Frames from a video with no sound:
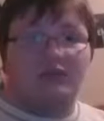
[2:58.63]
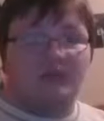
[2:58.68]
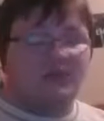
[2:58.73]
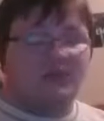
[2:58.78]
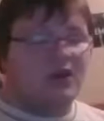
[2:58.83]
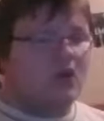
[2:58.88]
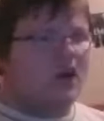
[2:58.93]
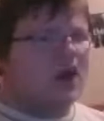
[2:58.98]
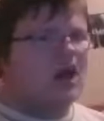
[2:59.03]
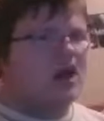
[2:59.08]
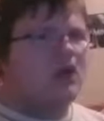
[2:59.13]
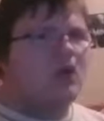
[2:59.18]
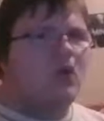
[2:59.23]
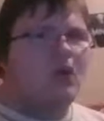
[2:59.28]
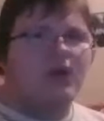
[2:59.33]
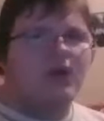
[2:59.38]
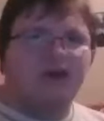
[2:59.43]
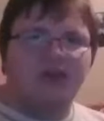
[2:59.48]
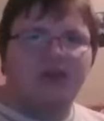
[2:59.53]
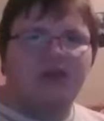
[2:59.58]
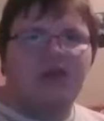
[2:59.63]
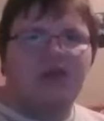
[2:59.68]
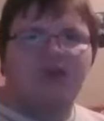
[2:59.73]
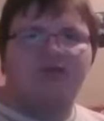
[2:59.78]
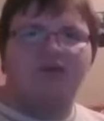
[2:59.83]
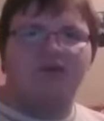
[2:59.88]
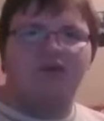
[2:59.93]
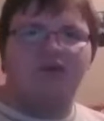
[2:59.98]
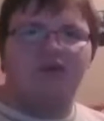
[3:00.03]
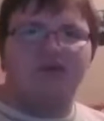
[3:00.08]
So I don't want to get my
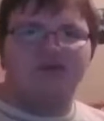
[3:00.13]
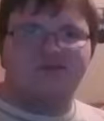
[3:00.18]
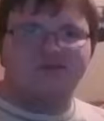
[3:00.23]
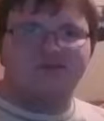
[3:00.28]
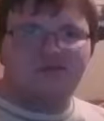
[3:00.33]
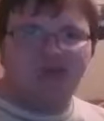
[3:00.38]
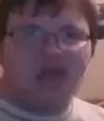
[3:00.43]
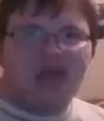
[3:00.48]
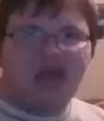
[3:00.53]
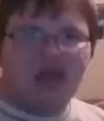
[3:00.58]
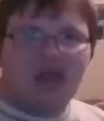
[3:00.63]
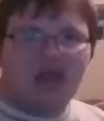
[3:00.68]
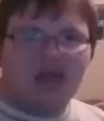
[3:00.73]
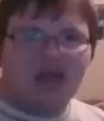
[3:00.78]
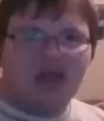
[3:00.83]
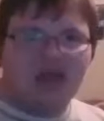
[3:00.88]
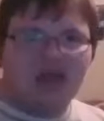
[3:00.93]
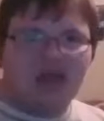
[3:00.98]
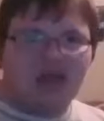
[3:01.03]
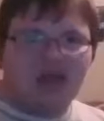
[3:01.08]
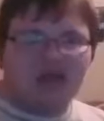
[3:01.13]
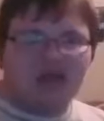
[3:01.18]
first flag